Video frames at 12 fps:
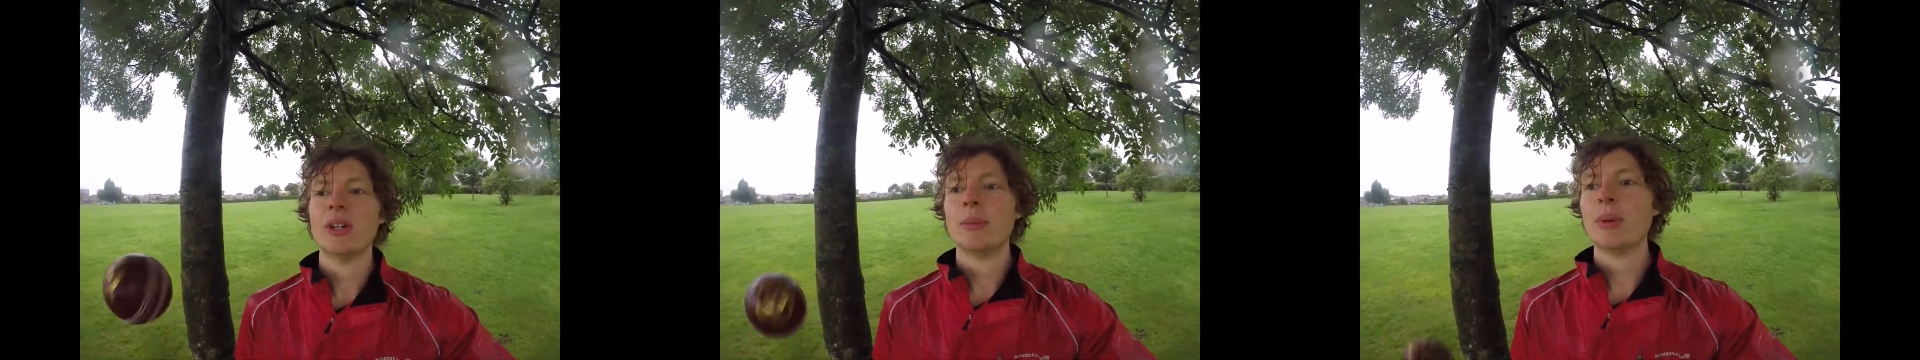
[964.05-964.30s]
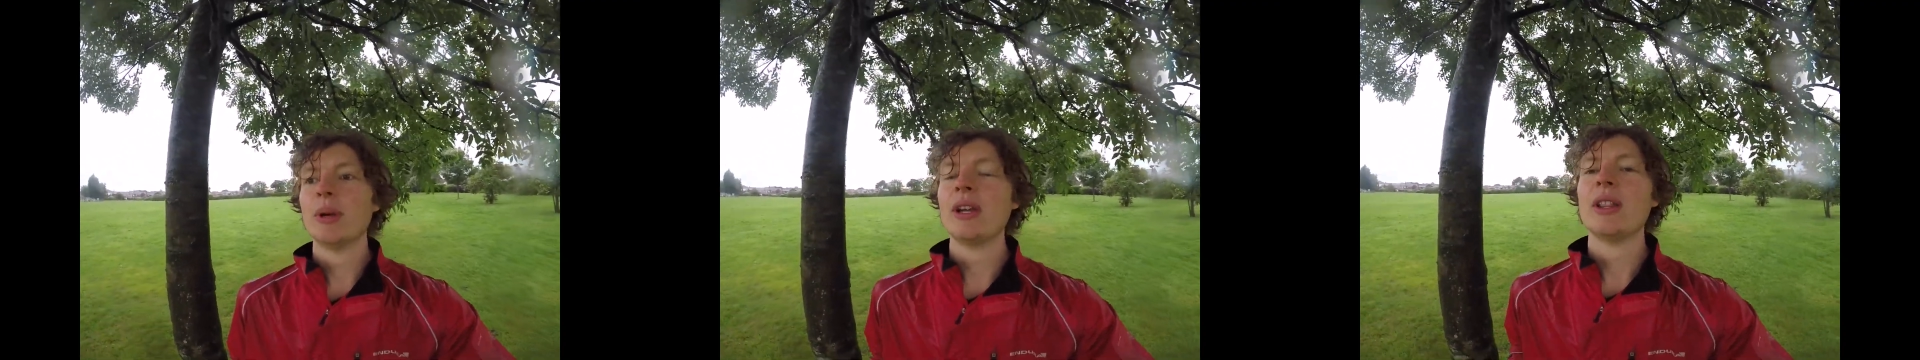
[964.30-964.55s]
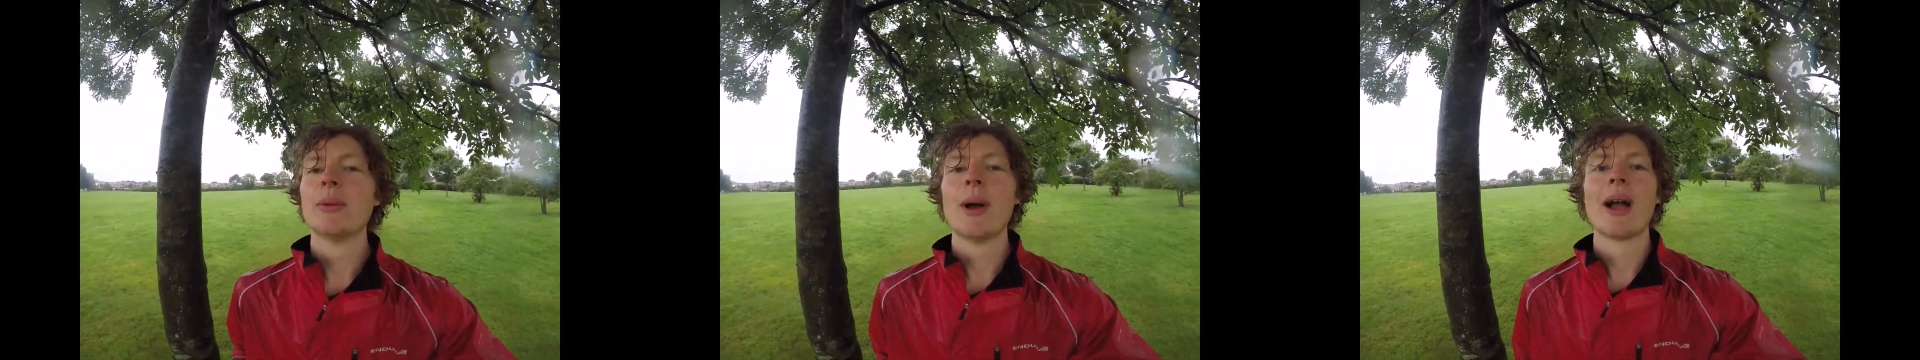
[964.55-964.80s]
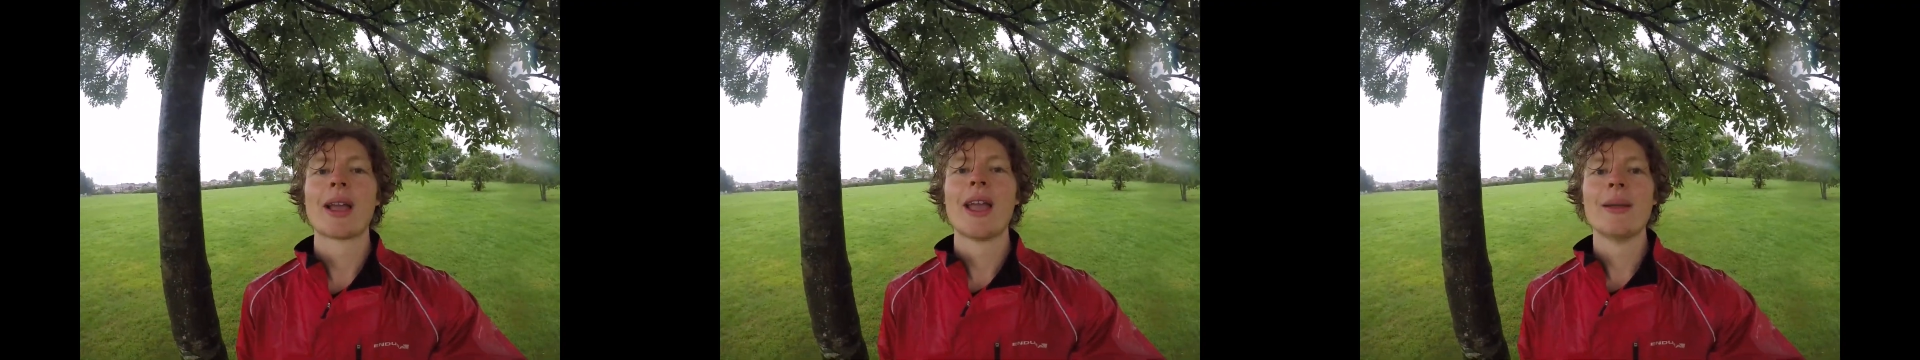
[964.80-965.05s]
But either way,
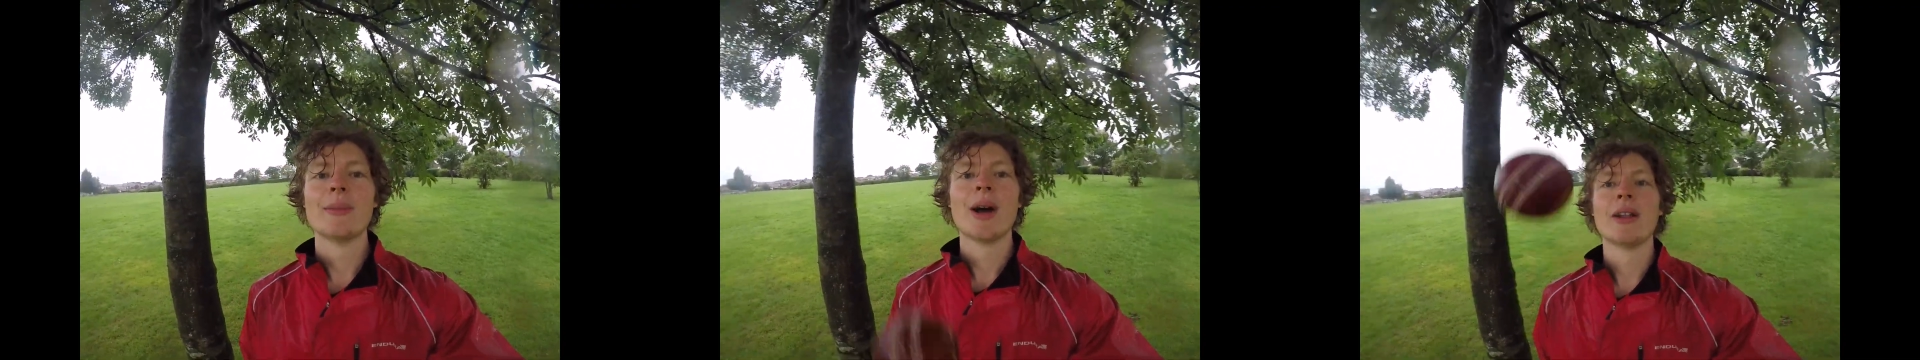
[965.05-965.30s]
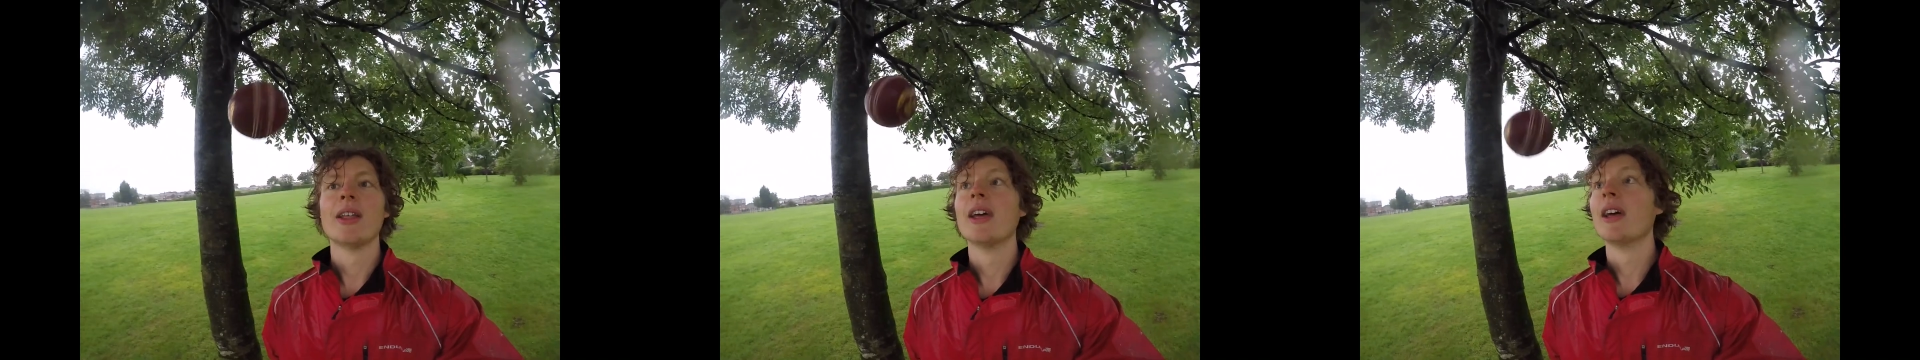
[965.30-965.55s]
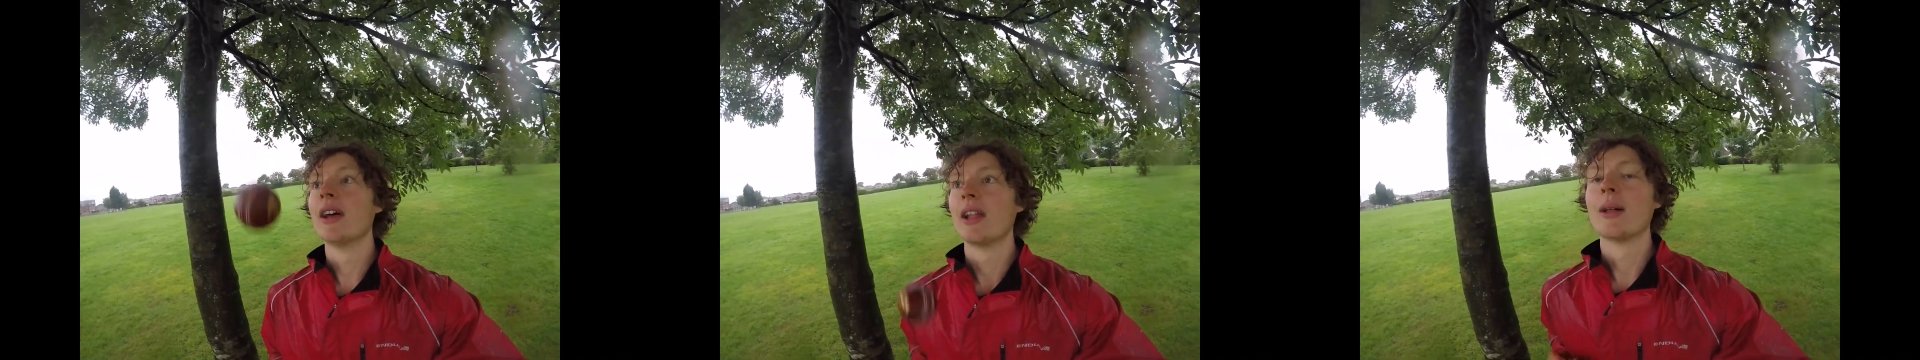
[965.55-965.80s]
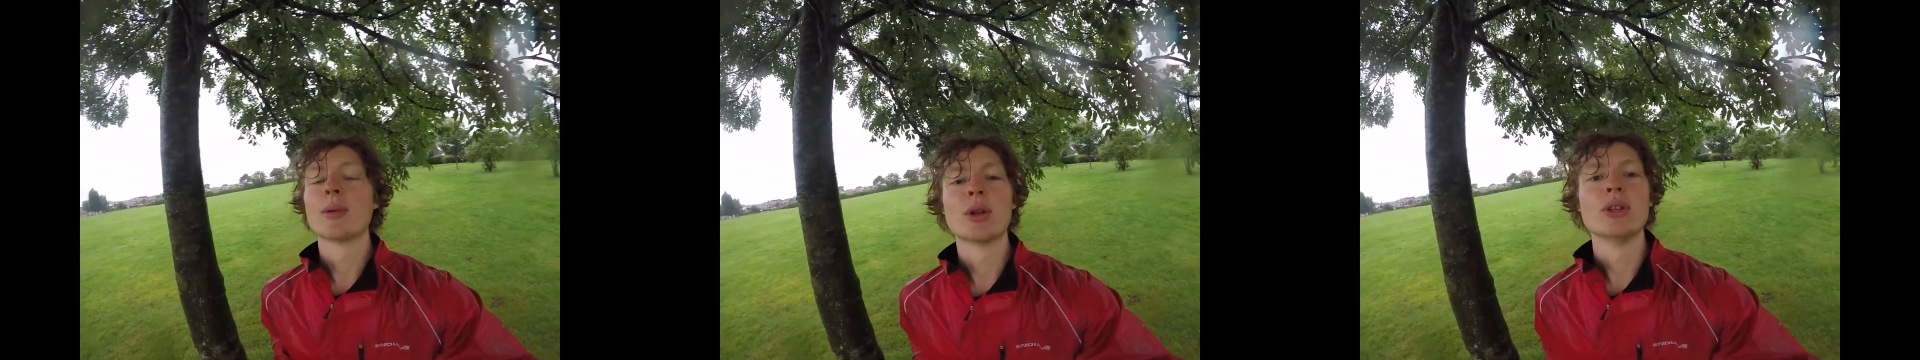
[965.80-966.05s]
I came down here and
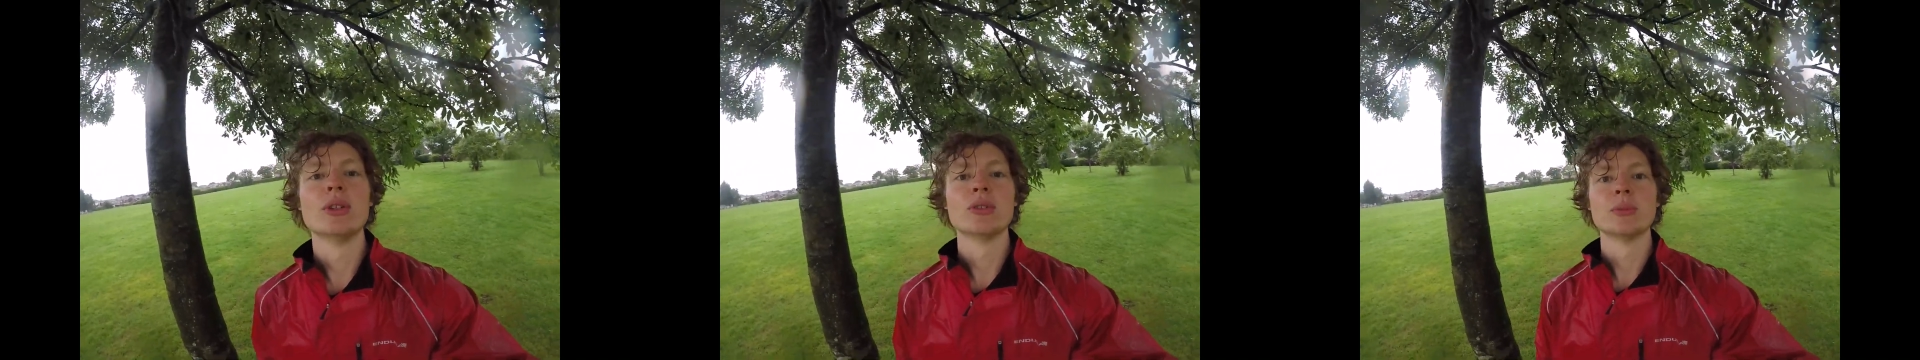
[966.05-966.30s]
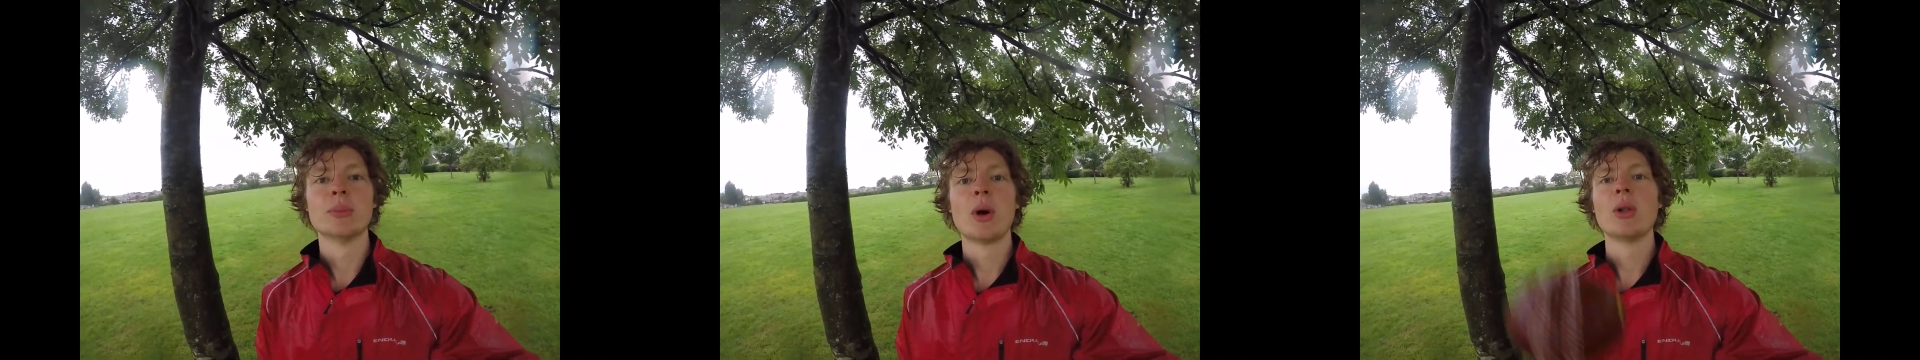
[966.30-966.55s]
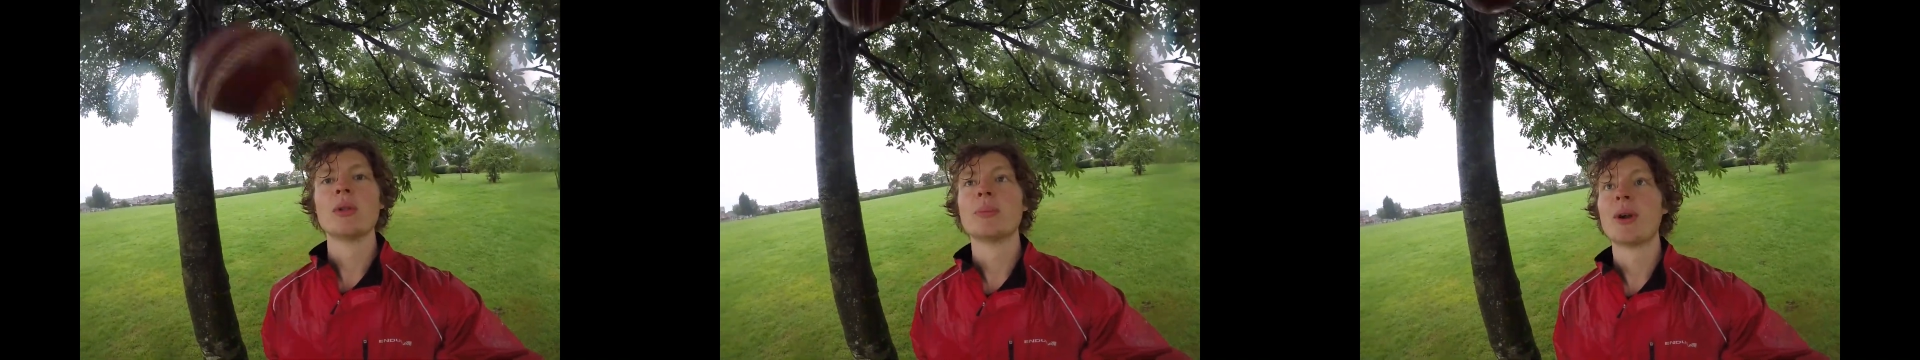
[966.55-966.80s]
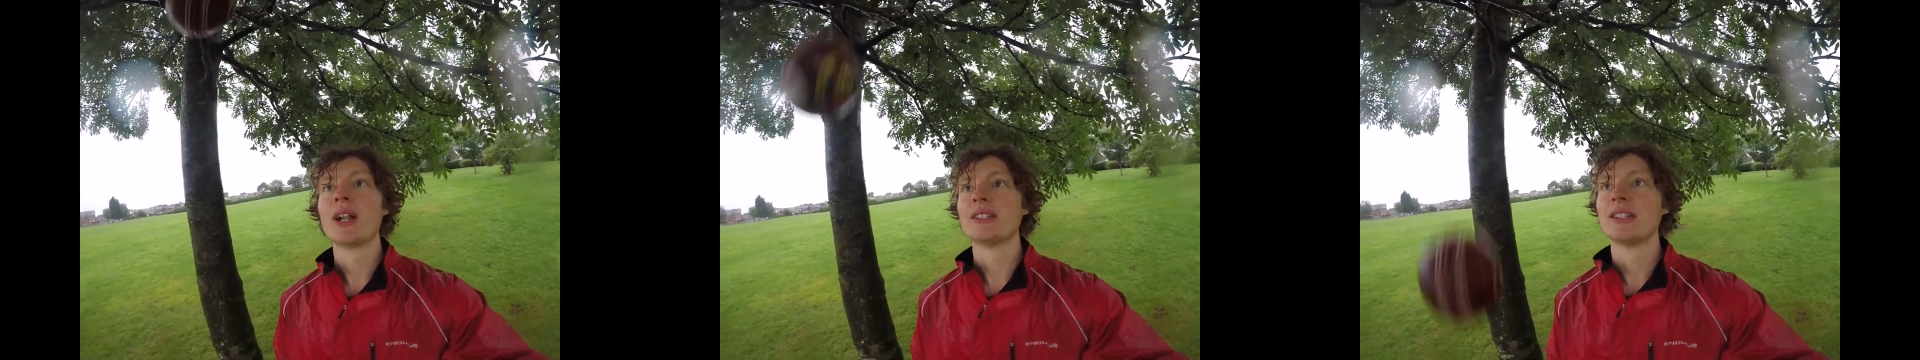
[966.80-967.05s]
I'm going to do some bowling
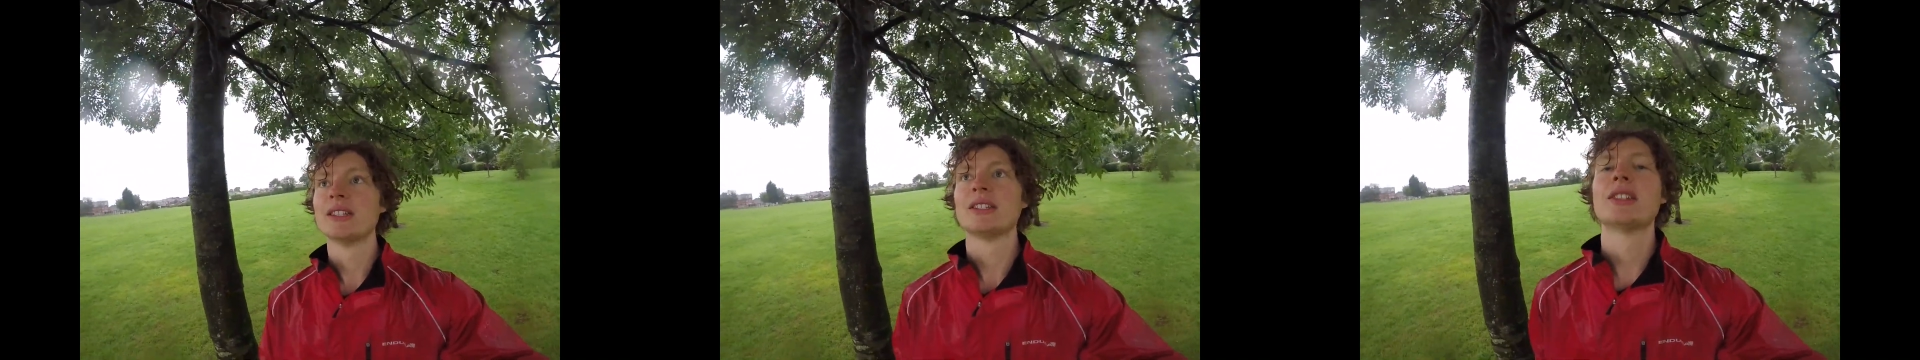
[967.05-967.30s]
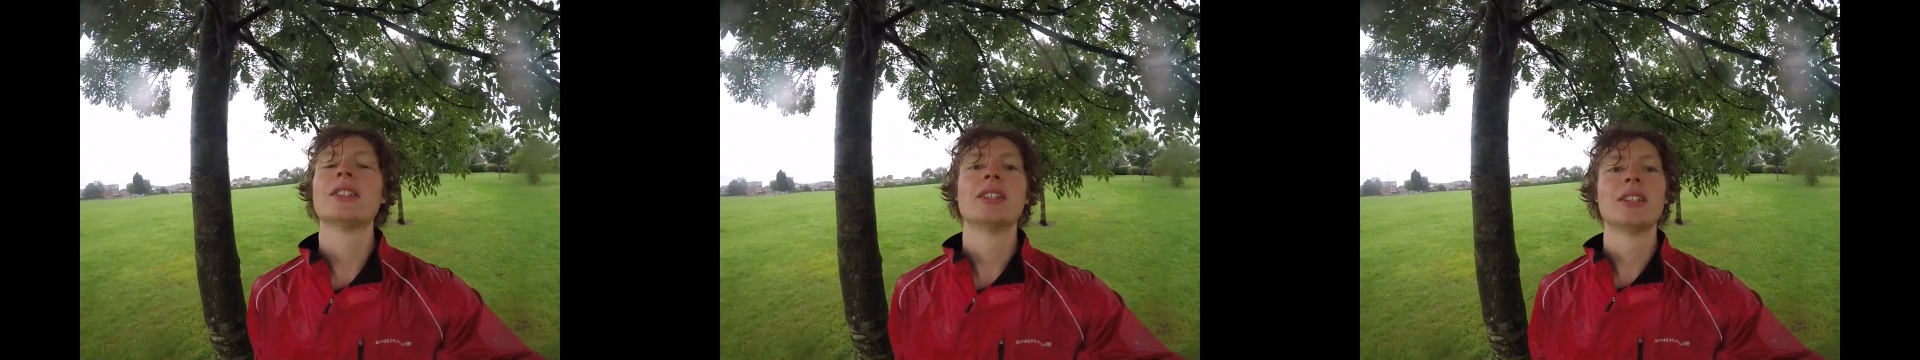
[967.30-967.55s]
practice,